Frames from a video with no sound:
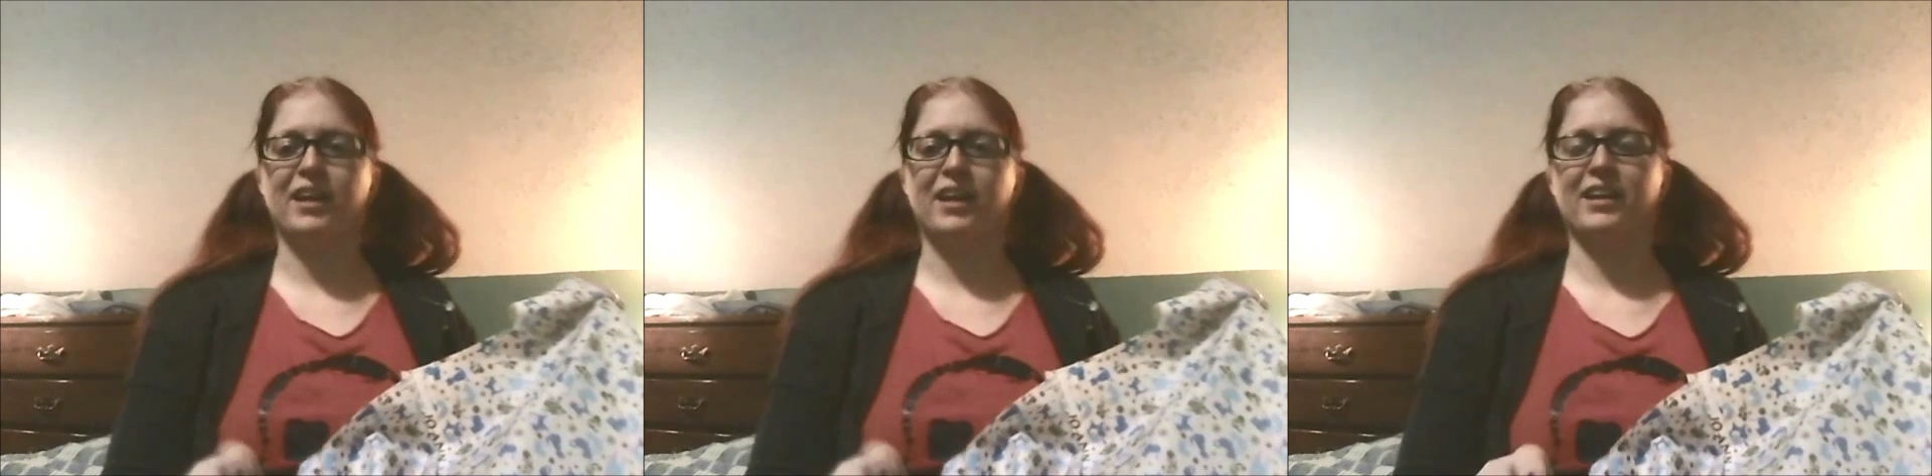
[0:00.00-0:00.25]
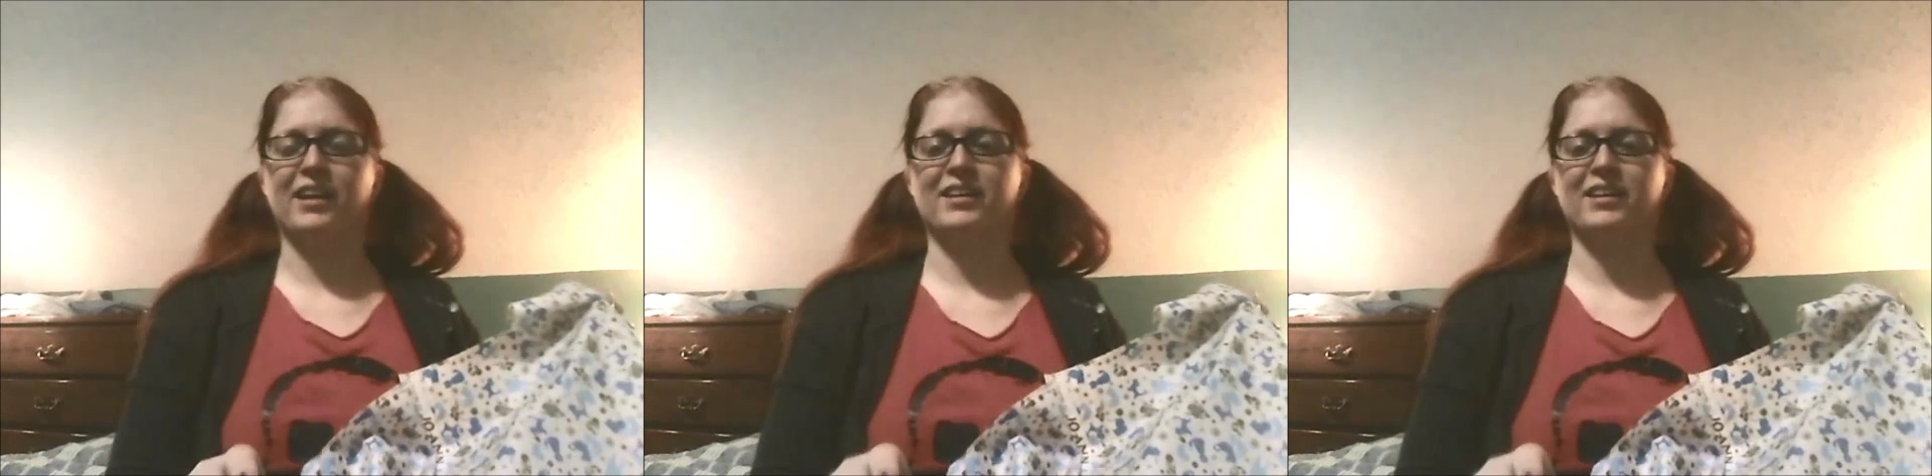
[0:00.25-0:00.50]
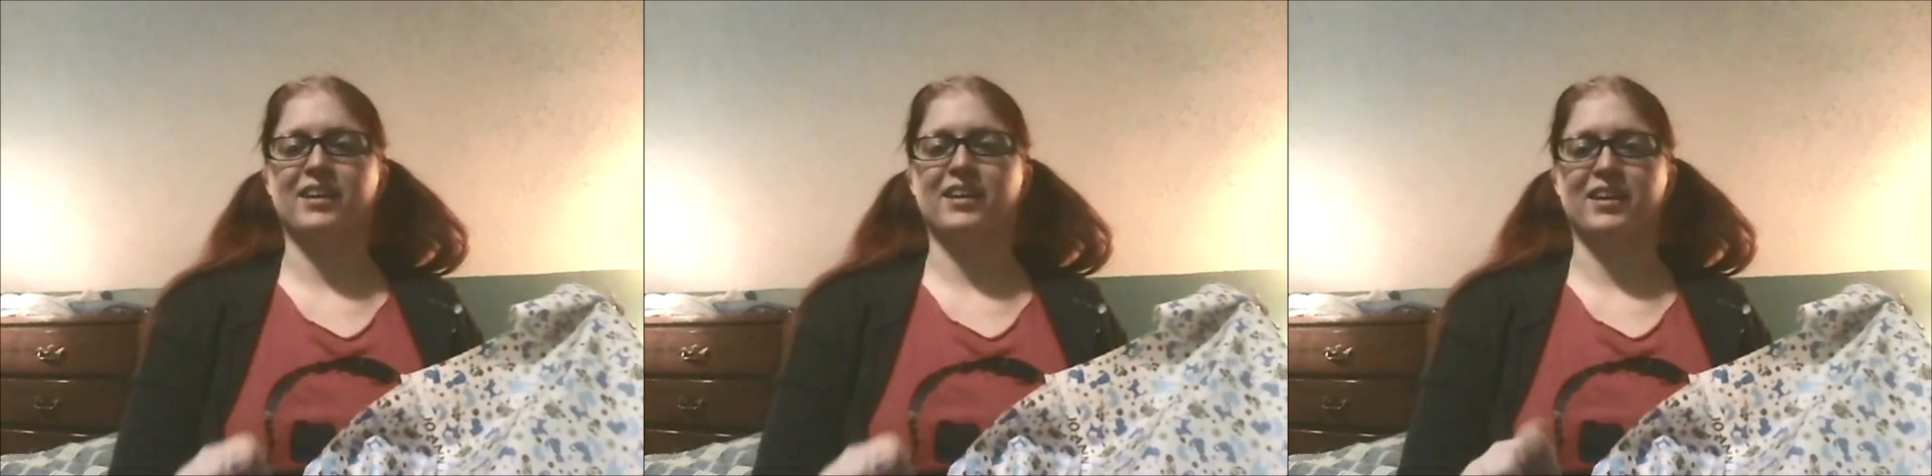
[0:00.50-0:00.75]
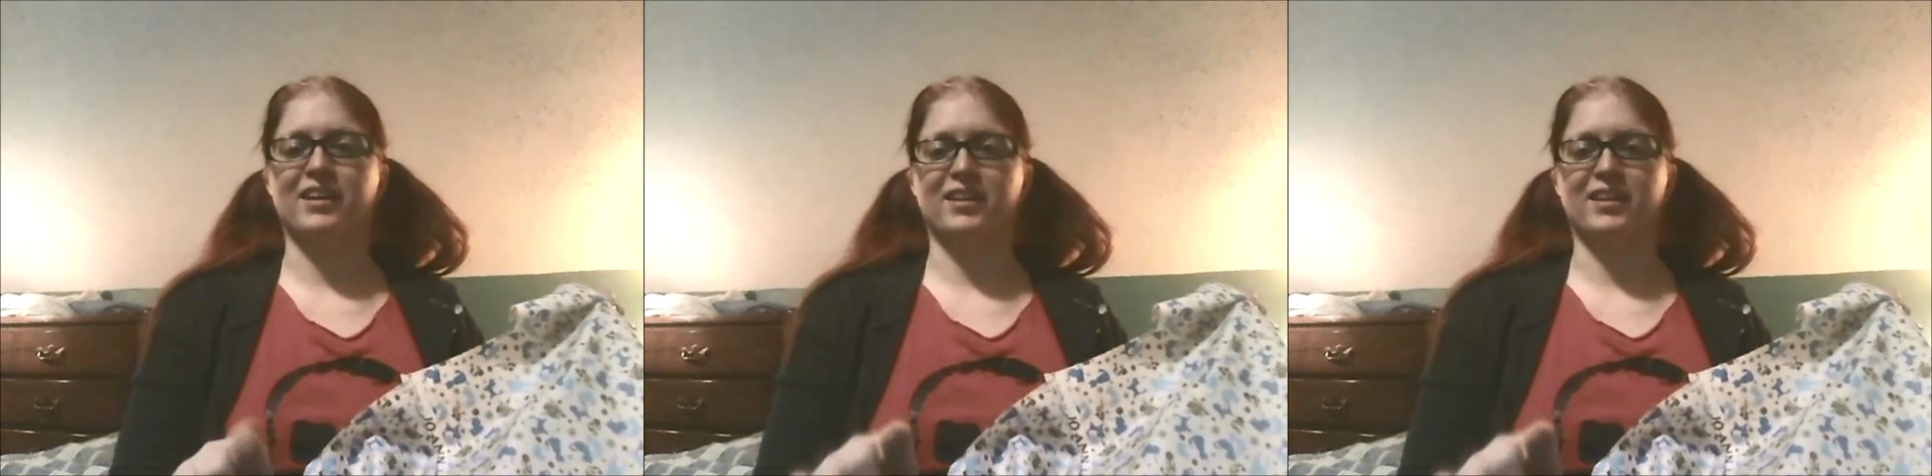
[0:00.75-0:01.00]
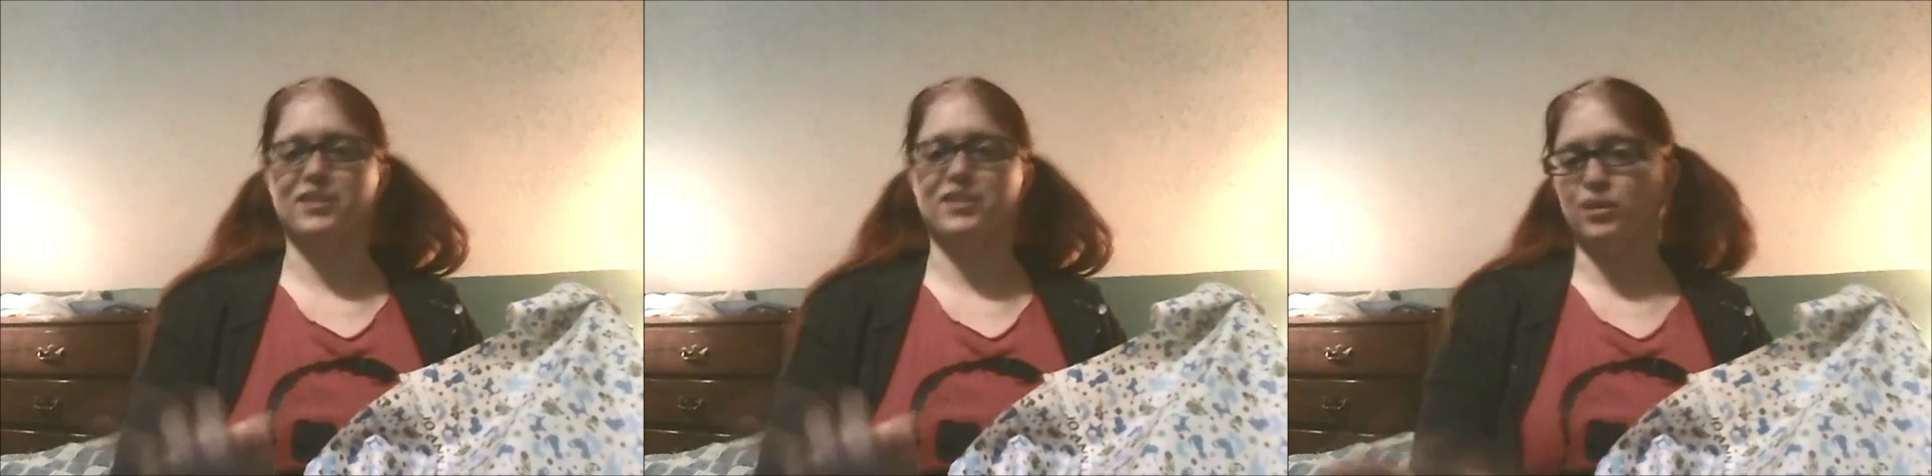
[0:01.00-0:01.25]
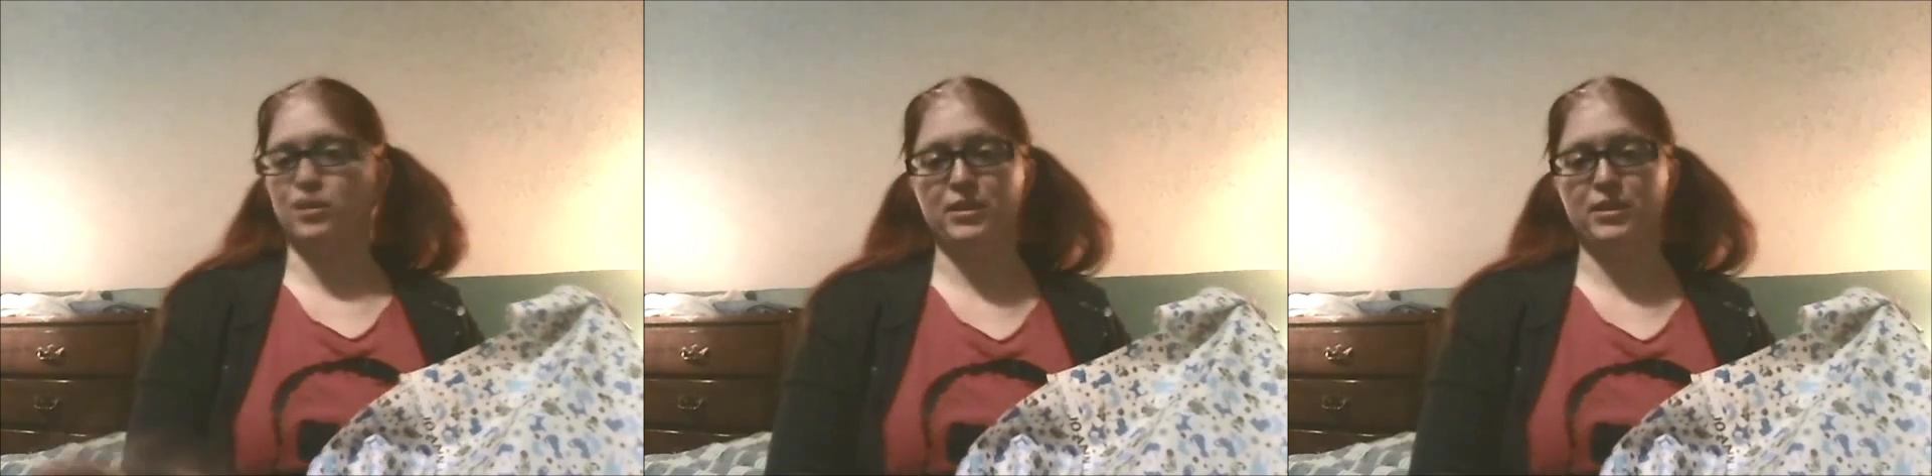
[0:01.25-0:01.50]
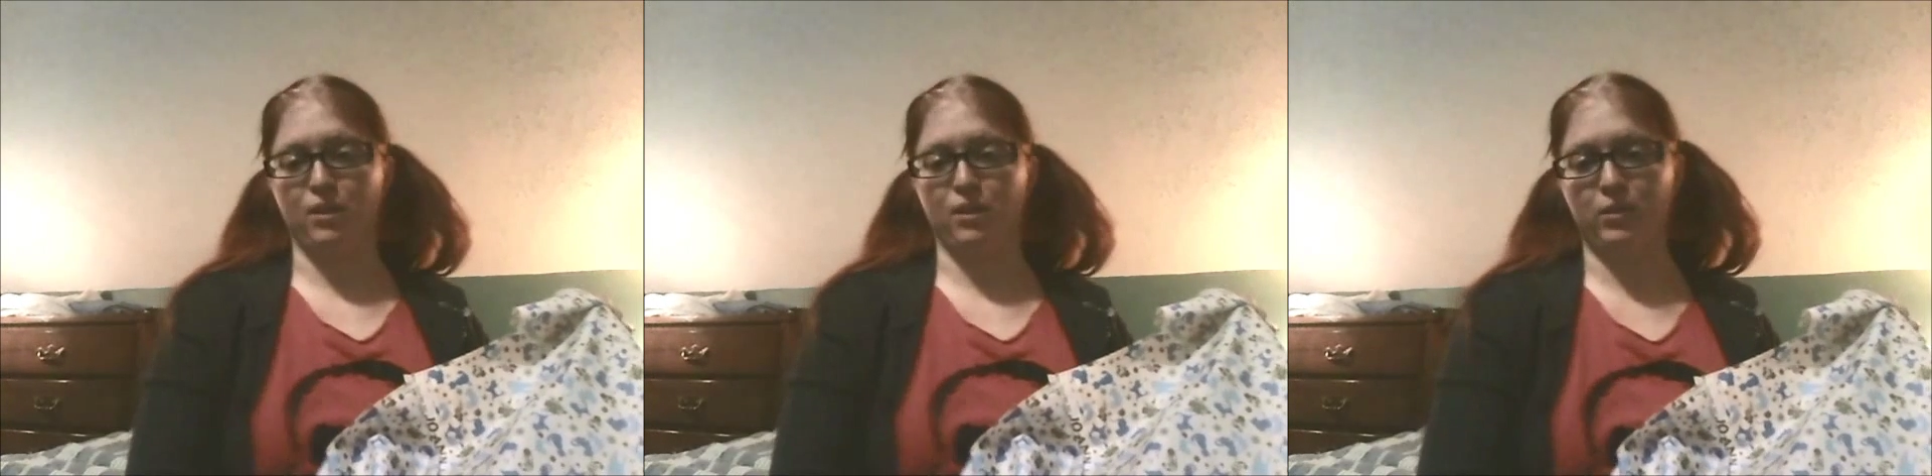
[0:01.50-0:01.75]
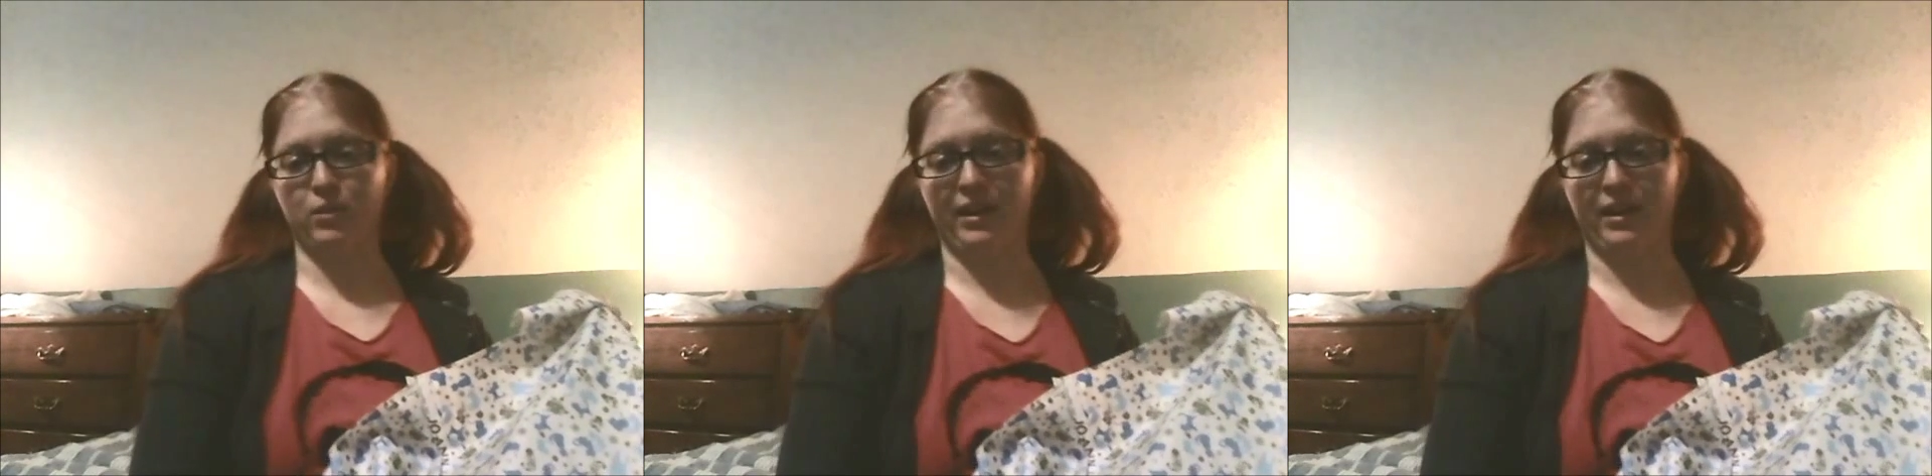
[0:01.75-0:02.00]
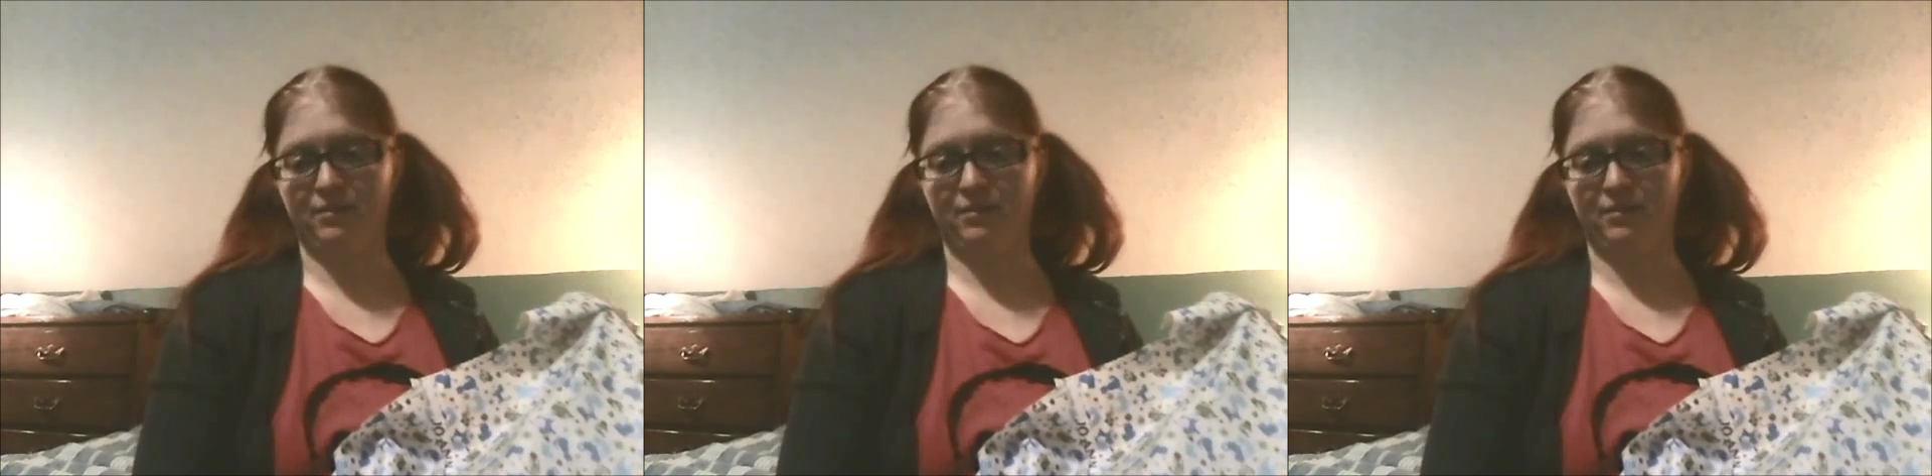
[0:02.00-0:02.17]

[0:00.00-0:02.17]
and this is going to be a terrible edit.